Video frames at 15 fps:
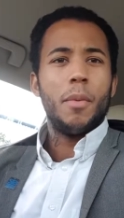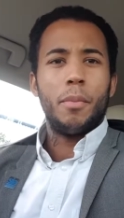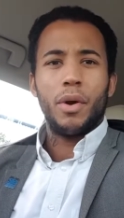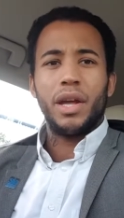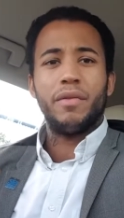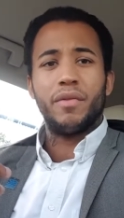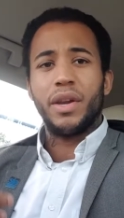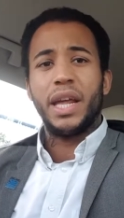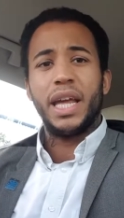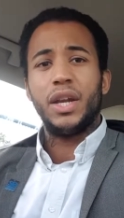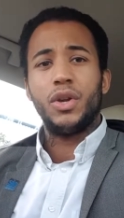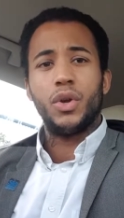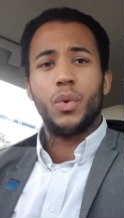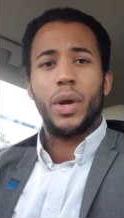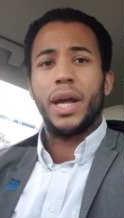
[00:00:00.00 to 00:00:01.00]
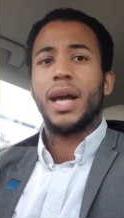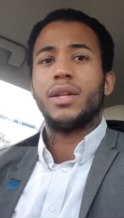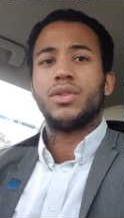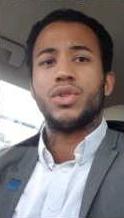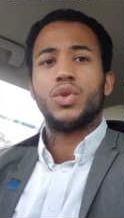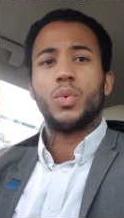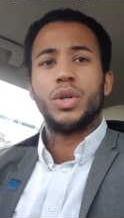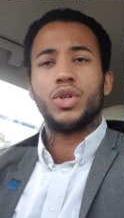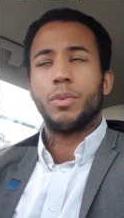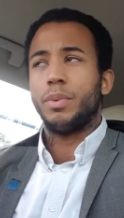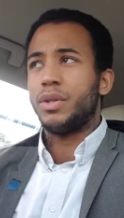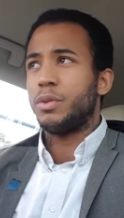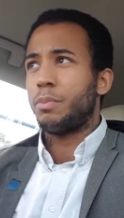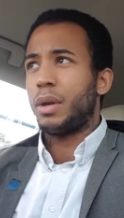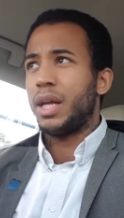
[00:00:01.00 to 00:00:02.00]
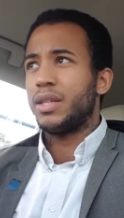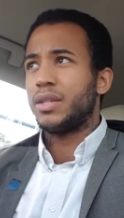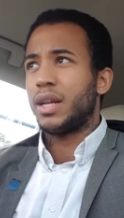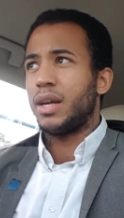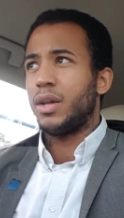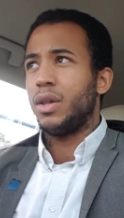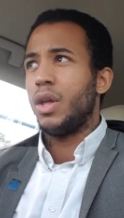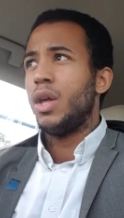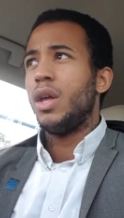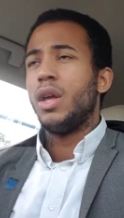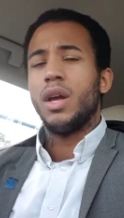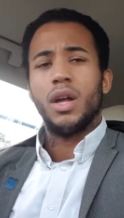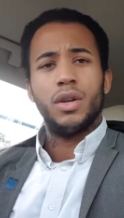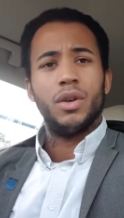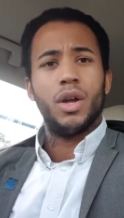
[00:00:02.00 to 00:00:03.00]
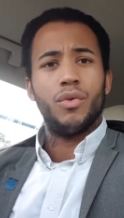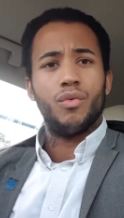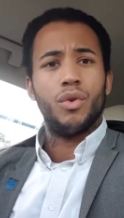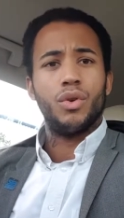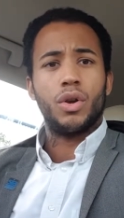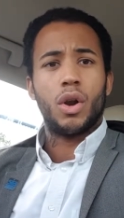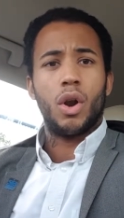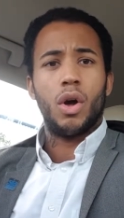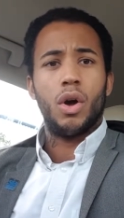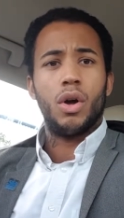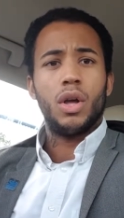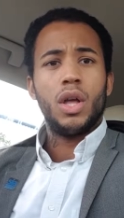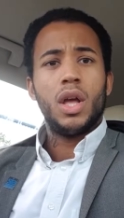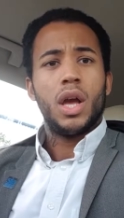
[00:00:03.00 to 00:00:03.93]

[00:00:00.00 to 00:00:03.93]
But even he knew he had to switch up his play style and, and run claw,